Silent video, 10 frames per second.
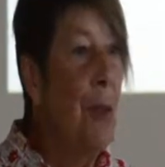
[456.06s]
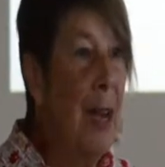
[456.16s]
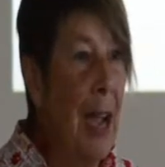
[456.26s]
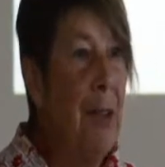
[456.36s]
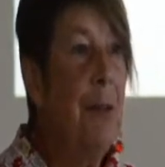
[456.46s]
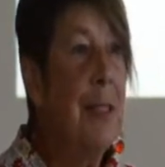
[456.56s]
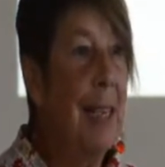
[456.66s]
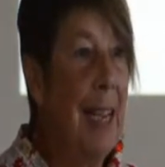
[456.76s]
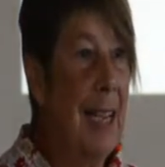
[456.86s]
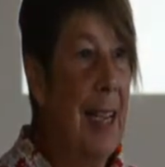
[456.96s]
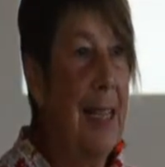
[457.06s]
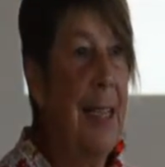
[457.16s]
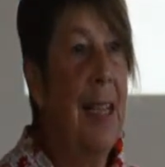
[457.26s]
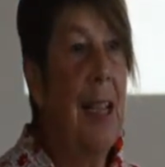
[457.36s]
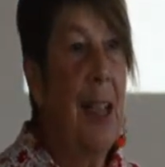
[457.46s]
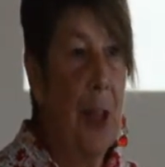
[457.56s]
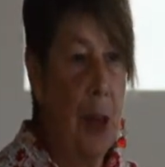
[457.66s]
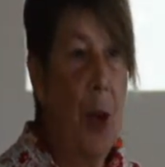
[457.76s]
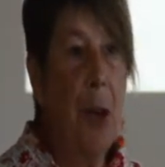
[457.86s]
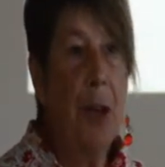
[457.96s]
when I was a kid,
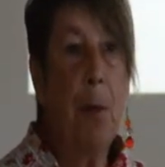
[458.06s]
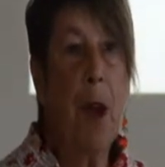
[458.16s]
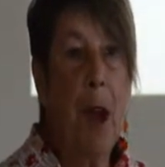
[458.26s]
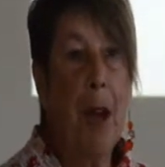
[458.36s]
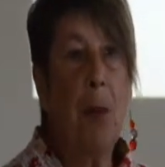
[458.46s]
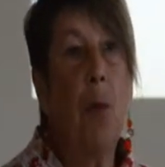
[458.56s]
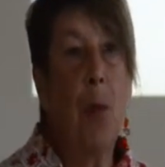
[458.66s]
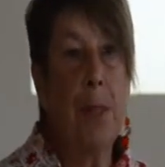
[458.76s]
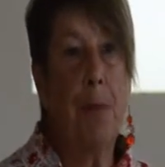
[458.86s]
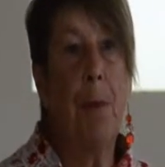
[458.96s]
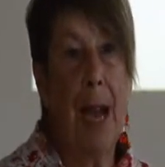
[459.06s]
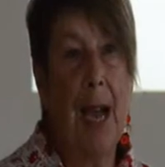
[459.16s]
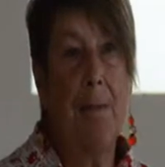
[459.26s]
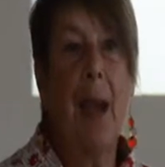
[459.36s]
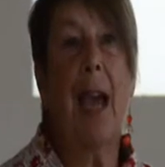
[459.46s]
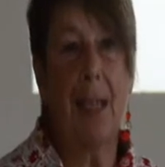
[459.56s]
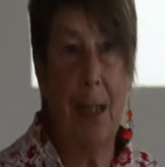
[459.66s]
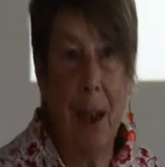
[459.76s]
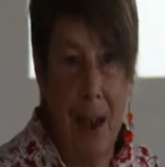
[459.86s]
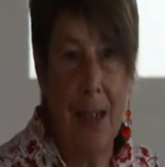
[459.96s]
North Park was my
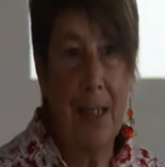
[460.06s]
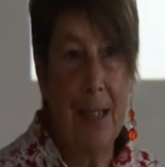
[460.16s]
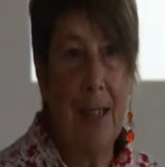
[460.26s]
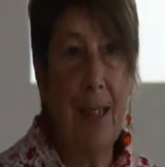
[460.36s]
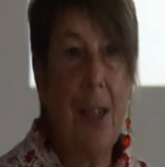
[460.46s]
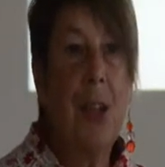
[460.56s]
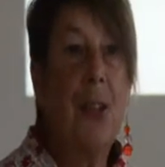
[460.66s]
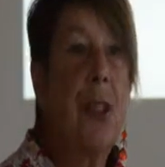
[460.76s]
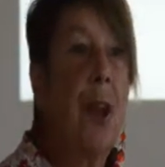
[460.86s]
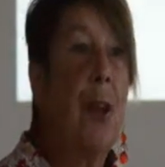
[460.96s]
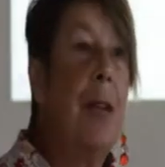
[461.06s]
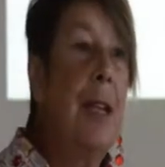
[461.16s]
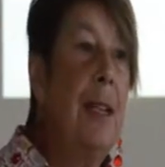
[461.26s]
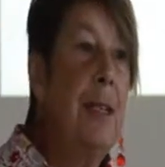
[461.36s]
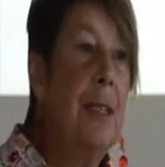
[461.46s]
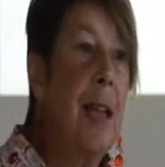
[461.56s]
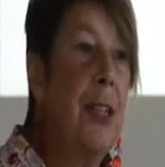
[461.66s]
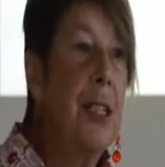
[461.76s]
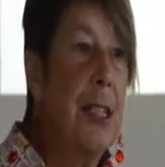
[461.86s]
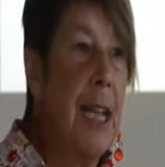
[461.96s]
backyard. So in
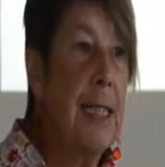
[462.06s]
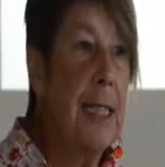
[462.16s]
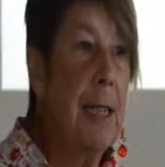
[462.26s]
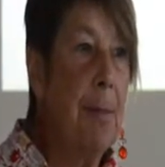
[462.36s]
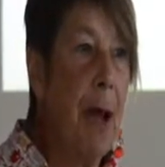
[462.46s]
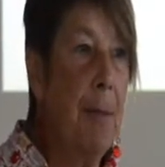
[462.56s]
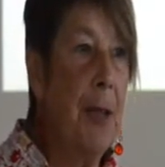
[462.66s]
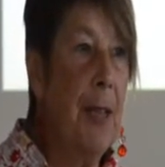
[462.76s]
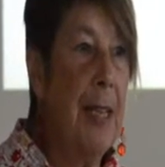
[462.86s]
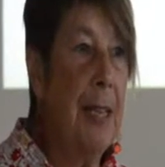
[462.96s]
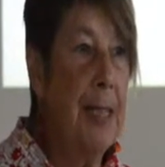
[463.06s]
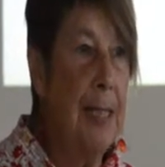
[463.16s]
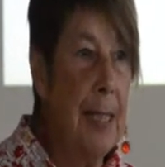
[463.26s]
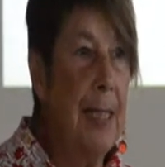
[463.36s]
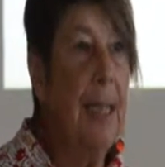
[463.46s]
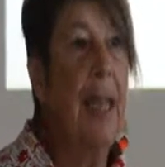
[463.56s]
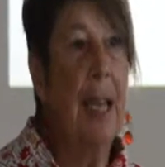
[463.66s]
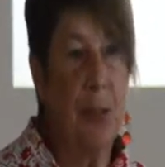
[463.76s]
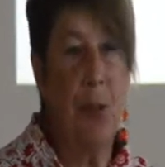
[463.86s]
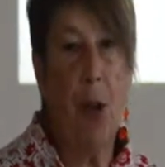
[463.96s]
such a densely populated city
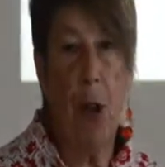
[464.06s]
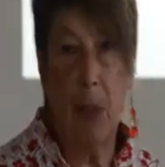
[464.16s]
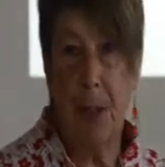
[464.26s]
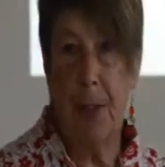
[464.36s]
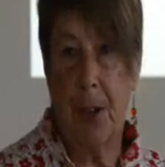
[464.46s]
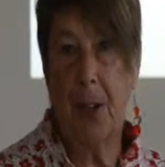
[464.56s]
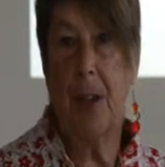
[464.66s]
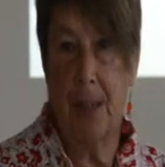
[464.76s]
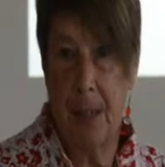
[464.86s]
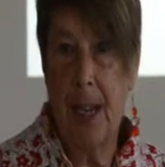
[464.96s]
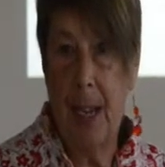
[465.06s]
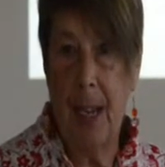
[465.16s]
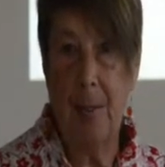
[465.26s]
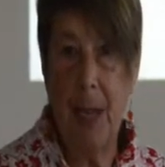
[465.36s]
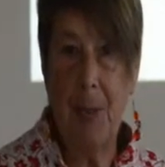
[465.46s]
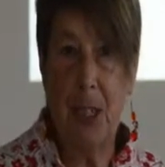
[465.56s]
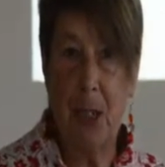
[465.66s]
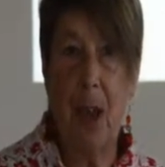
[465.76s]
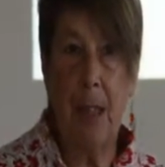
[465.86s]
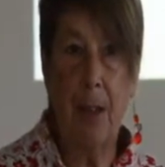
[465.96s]
as Fall River and maybe
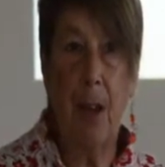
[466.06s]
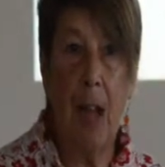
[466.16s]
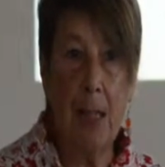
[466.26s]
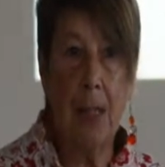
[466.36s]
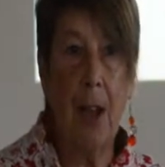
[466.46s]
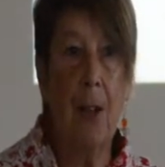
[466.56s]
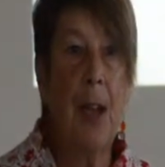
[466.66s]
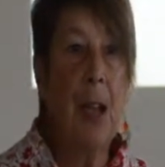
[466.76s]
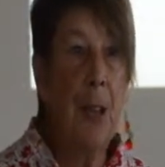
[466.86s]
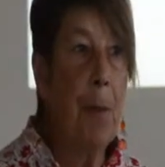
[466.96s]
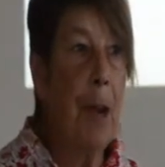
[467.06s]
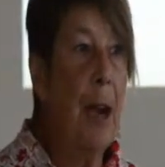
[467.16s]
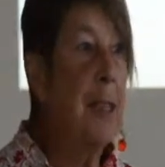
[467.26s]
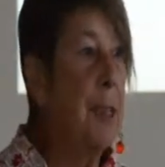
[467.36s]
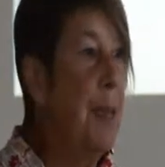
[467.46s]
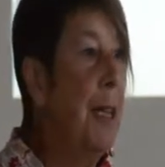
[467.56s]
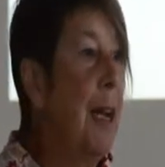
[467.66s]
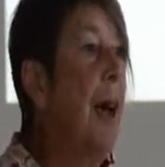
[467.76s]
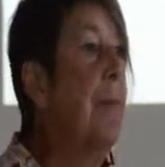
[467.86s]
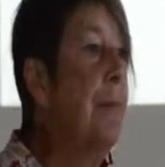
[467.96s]
Taunton also, the parks
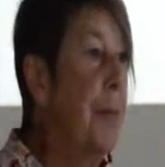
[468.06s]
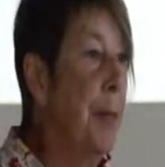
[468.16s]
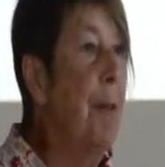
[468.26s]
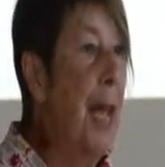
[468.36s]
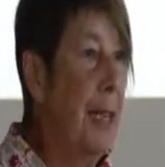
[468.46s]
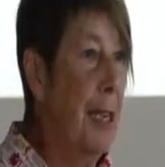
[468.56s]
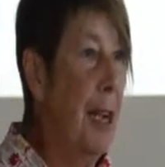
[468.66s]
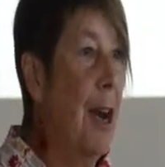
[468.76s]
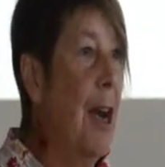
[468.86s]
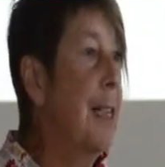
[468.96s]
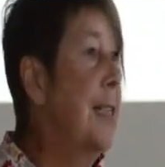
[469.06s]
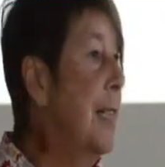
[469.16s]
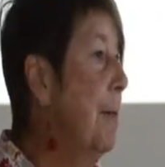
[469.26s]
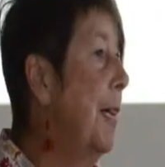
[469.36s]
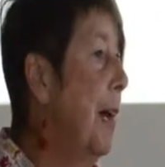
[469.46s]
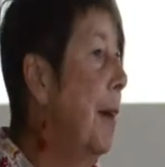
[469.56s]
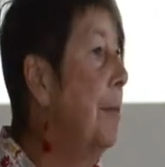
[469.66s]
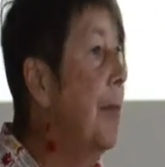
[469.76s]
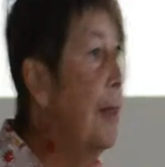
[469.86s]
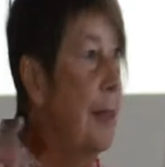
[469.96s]
become the backyards, they
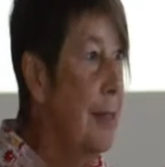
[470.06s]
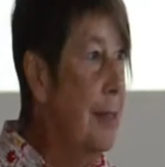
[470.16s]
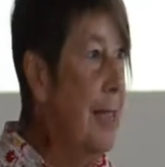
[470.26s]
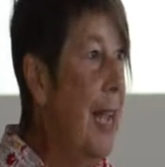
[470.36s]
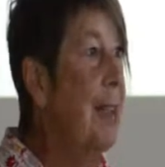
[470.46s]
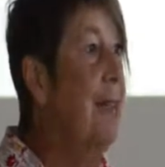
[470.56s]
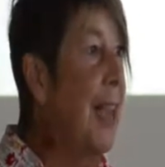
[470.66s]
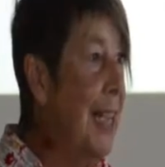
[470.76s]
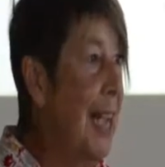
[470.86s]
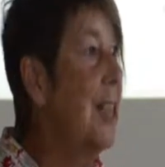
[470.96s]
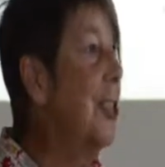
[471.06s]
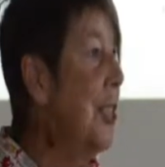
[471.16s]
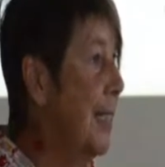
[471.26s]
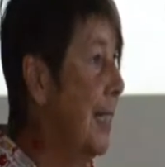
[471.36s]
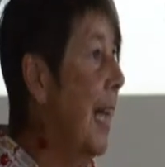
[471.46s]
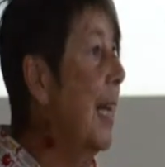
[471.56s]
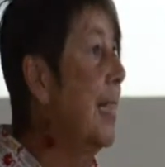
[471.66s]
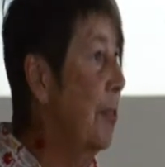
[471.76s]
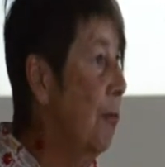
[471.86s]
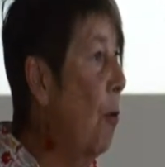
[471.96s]
become the stay vacation
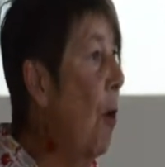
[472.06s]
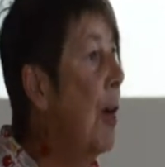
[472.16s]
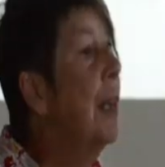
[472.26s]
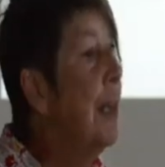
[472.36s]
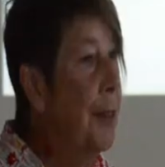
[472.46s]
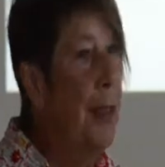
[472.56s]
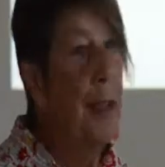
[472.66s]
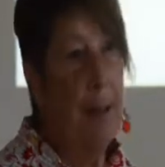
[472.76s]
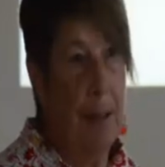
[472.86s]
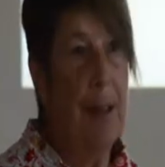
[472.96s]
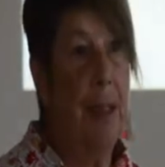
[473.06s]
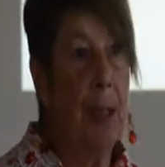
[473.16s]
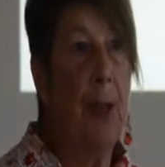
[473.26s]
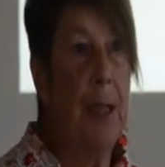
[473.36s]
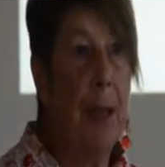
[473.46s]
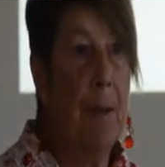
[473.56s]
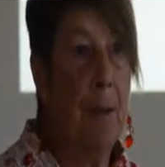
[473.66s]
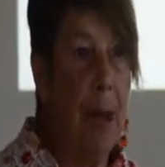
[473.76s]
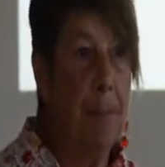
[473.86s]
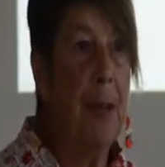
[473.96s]
sites for the
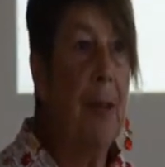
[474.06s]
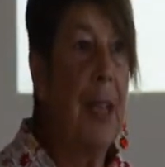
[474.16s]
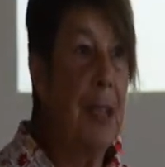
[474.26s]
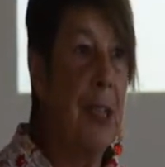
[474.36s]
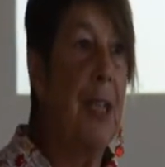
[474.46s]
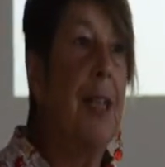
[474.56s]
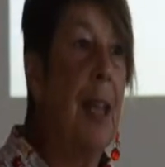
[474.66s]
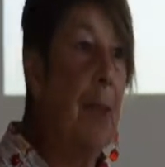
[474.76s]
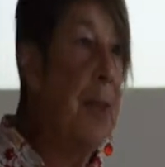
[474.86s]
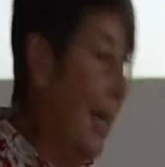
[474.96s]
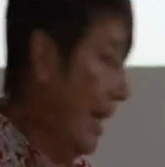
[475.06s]
low-income population that we